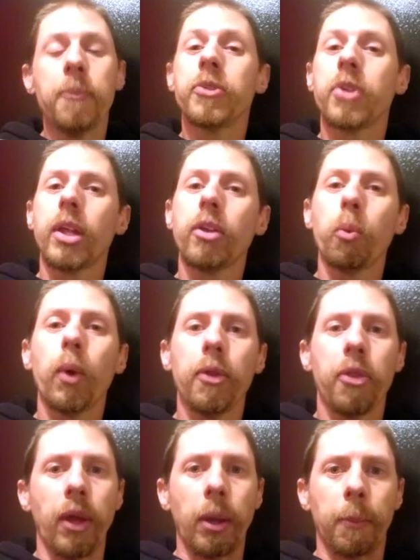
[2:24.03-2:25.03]
So that's one
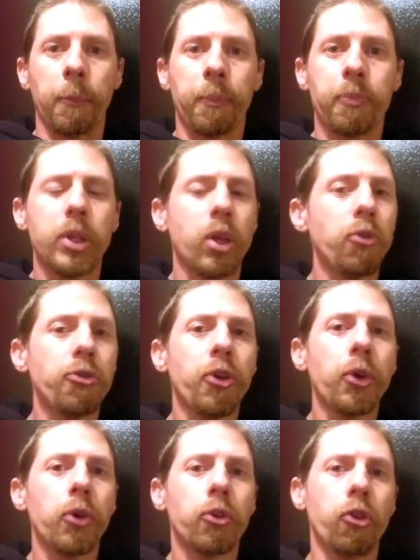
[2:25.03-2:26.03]
thing, but don't
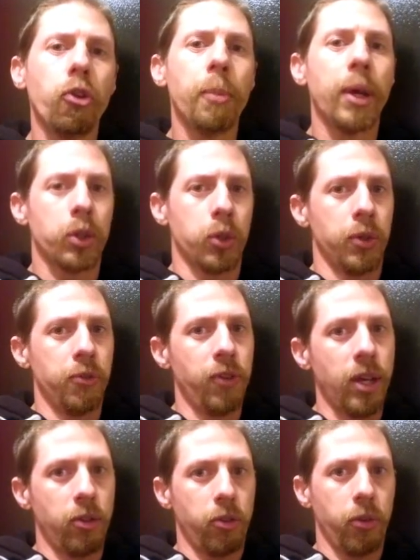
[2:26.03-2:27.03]
focus too much on the
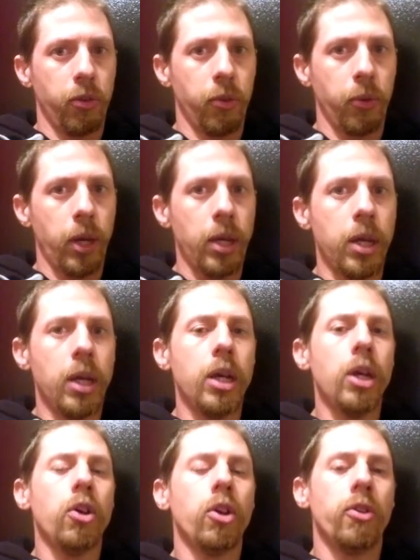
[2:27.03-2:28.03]
face, okay?
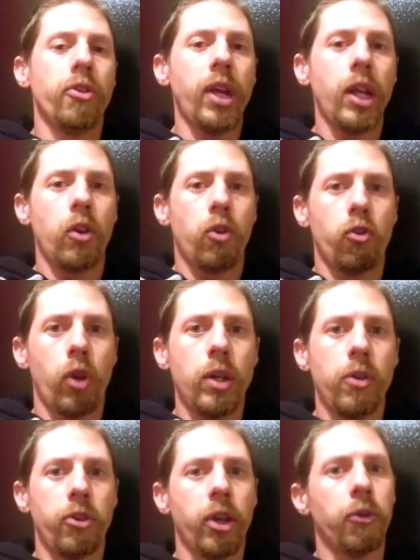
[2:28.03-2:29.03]
Instead, train
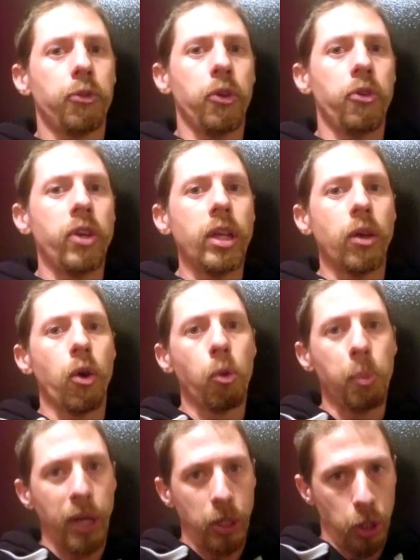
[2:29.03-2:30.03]
yourself to see the whole
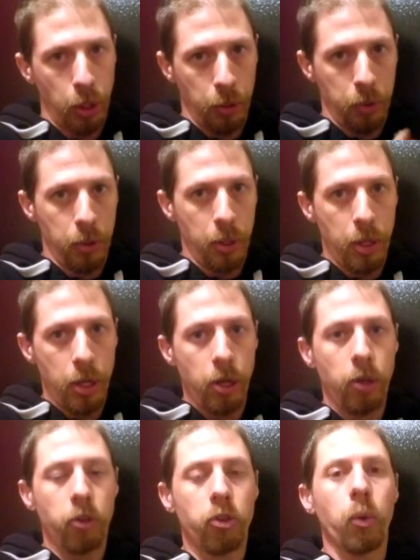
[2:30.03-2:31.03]
picture.
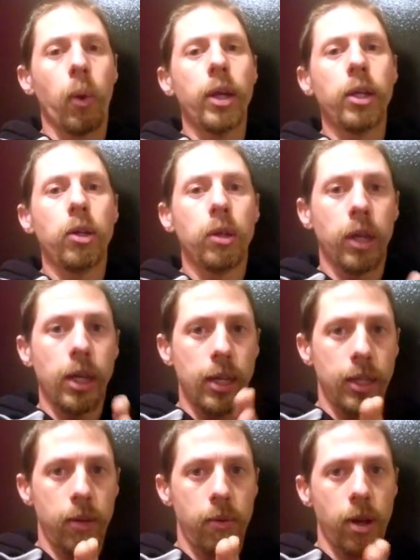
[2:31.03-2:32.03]
So while you're looking
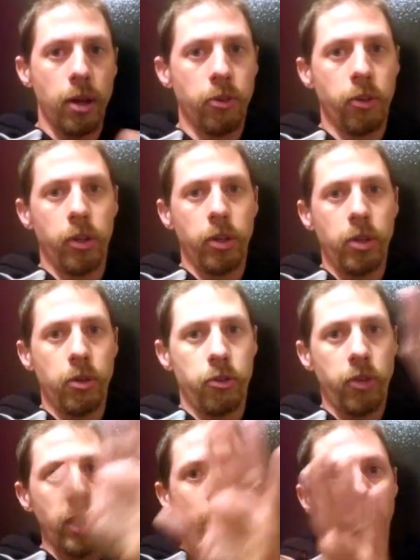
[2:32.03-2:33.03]
at their eyes, you're
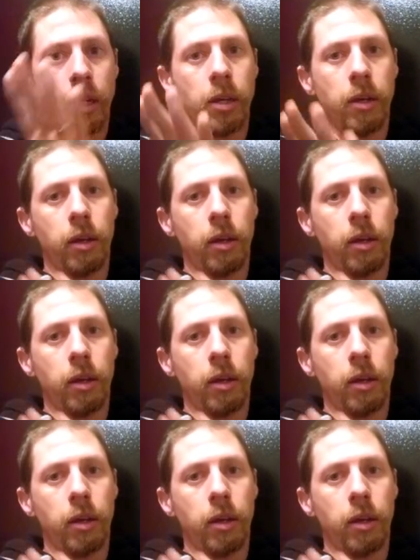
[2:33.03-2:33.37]
seeing